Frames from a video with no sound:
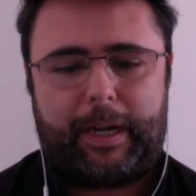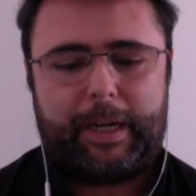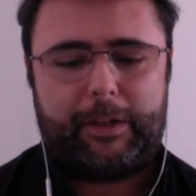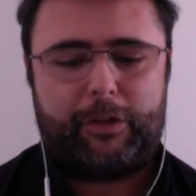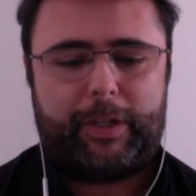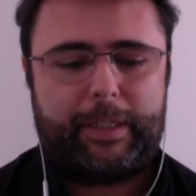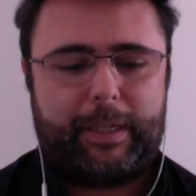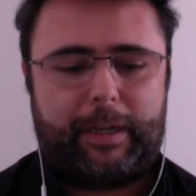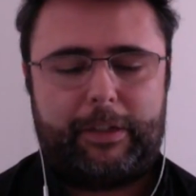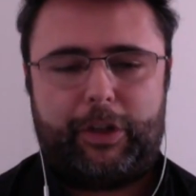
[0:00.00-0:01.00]
I joined
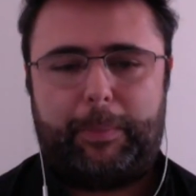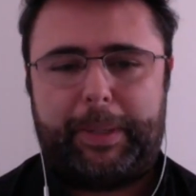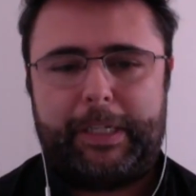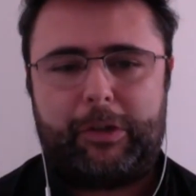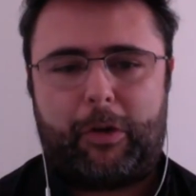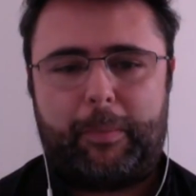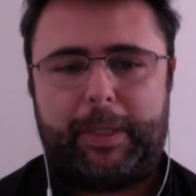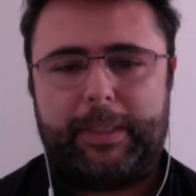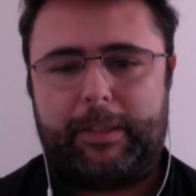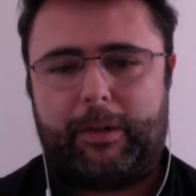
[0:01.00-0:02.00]
a Japanese
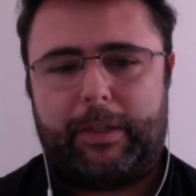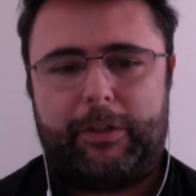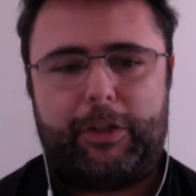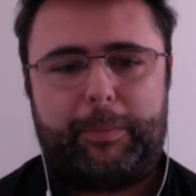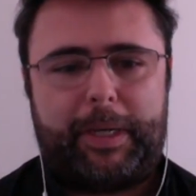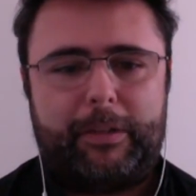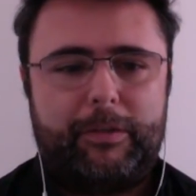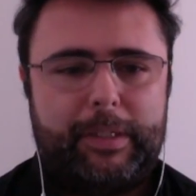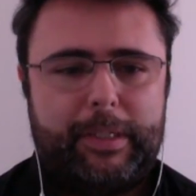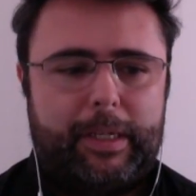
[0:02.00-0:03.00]
company called
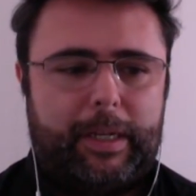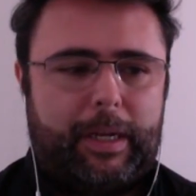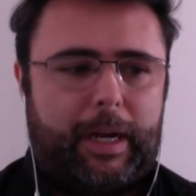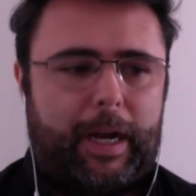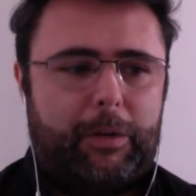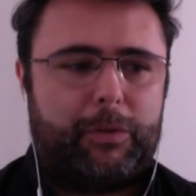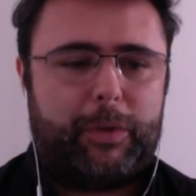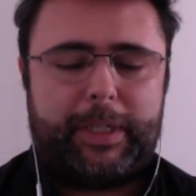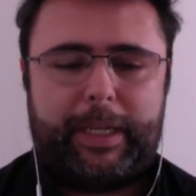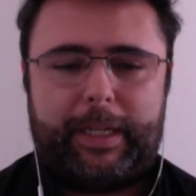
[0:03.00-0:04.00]
Shimadzu. I was
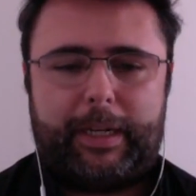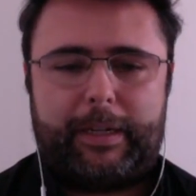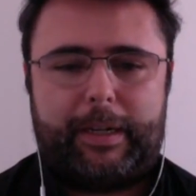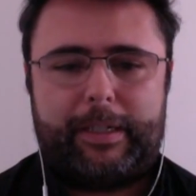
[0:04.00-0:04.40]
working there.